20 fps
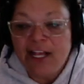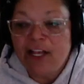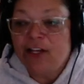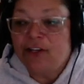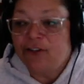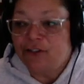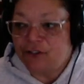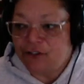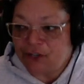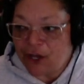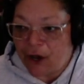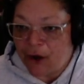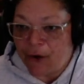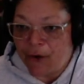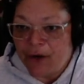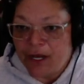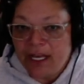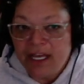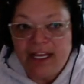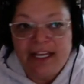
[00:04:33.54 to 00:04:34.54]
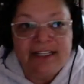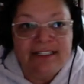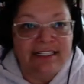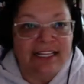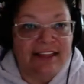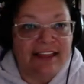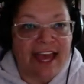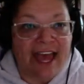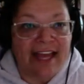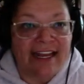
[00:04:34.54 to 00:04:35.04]
So, to
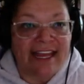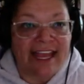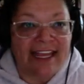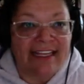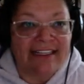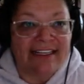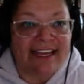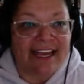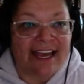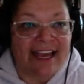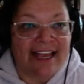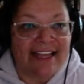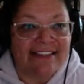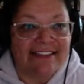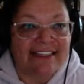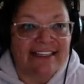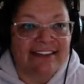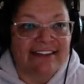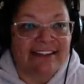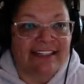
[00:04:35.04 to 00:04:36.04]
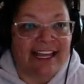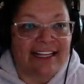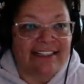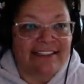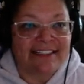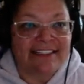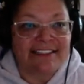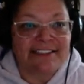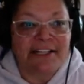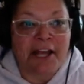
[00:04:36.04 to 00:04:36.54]
that end, guys,
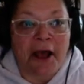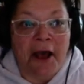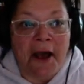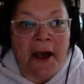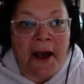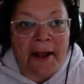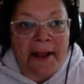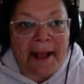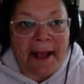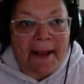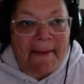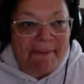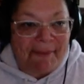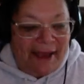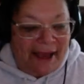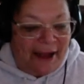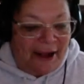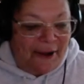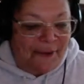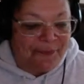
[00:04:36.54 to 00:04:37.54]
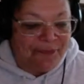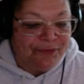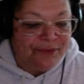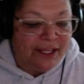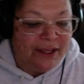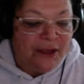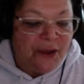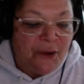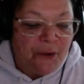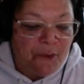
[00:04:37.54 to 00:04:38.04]
let's talk about
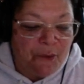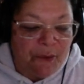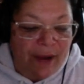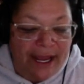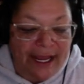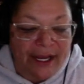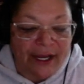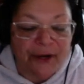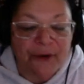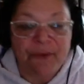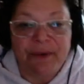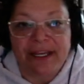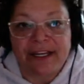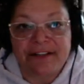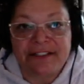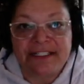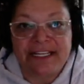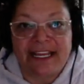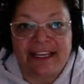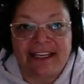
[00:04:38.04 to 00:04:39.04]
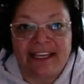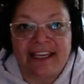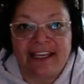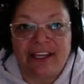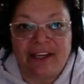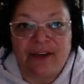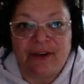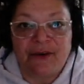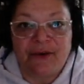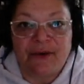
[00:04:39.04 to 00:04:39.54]
where we are taking
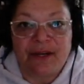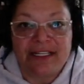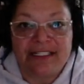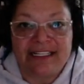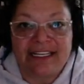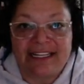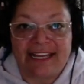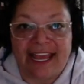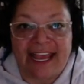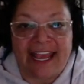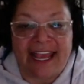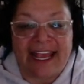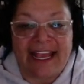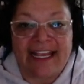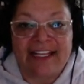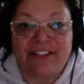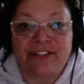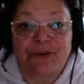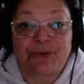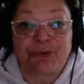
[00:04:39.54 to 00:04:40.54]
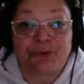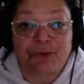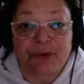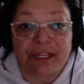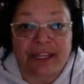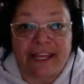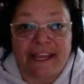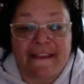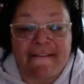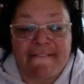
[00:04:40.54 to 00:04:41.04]
you today. It's a
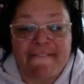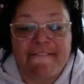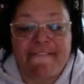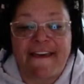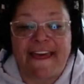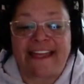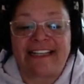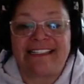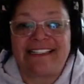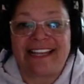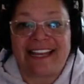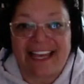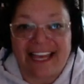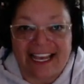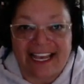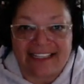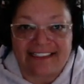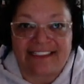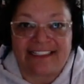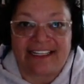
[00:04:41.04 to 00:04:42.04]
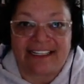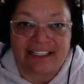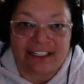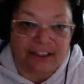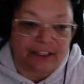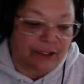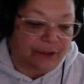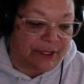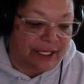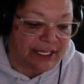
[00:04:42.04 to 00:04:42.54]
really fantastic
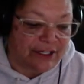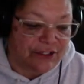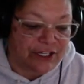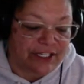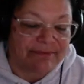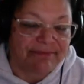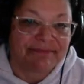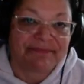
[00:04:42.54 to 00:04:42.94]
location.